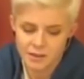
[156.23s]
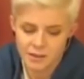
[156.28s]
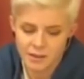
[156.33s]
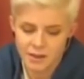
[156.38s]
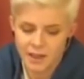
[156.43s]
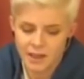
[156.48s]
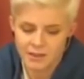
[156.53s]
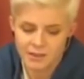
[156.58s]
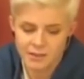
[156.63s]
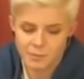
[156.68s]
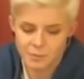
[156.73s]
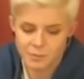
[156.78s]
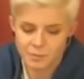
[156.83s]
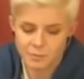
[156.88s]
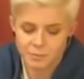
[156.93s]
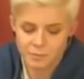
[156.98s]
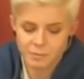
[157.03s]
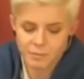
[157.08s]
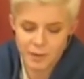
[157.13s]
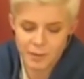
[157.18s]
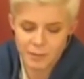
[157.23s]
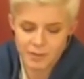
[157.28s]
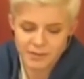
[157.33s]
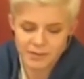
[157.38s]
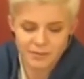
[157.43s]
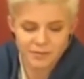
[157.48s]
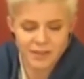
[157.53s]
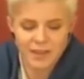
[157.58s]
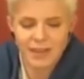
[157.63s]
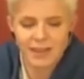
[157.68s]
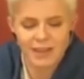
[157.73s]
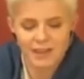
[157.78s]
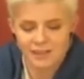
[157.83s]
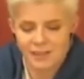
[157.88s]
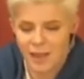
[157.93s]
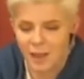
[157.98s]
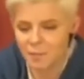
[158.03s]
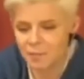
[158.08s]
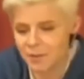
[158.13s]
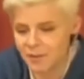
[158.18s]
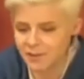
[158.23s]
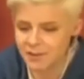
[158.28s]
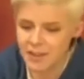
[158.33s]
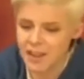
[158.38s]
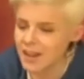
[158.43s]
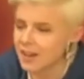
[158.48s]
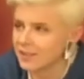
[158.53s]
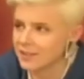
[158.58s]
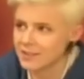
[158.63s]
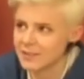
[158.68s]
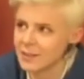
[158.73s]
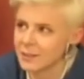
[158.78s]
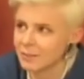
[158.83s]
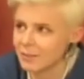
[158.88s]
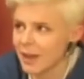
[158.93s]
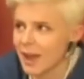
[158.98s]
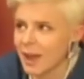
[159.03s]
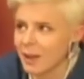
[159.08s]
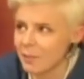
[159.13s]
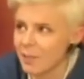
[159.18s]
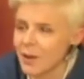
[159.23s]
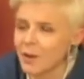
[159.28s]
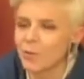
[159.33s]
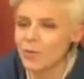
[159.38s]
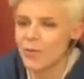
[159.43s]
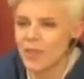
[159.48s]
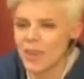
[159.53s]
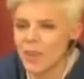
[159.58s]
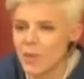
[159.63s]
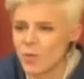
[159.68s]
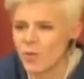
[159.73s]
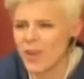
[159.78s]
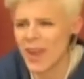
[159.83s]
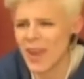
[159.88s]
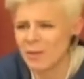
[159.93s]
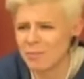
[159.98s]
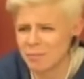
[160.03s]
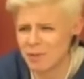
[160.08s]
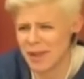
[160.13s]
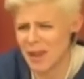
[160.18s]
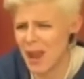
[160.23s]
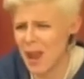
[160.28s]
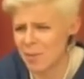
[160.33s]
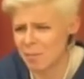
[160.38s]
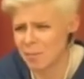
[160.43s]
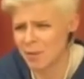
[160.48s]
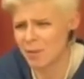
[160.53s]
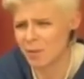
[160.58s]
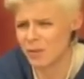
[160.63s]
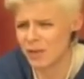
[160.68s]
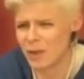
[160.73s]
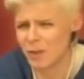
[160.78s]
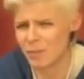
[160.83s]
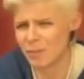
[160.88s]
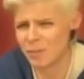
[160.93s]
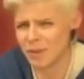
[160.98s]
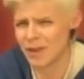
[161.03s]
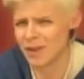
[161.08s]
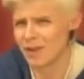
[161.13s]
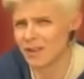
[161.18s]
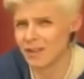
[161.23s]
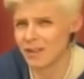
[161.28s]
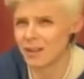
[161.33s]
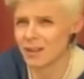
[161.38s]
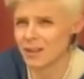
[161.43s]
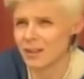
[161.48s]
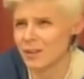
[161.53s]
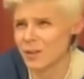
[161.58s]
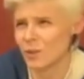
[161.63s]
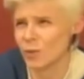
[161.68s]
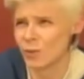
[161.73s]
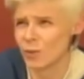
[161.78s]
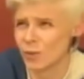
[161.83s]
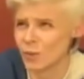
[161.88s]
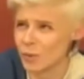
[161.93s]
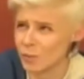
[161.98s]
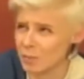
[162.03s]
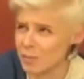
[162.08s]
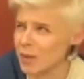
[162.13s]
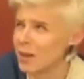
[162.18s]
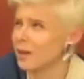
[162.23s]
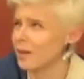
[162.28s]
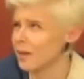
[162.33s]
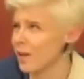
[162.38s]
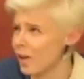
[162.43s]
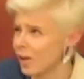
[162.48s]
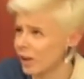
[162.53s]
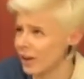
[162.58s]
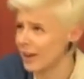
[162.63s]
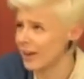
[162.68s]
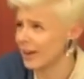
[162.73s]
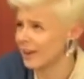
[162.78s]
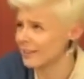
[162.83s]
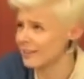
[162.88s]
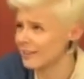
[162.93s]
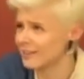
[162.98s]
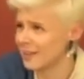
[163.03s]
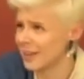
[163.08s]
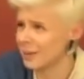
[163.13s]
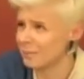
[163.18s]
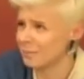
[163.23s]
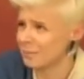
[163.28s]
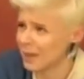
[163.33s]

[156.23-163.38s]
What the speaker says: Yes, my best feeling is happy and sad at the same time. I don't think you can be happy without being a little melancholic at the same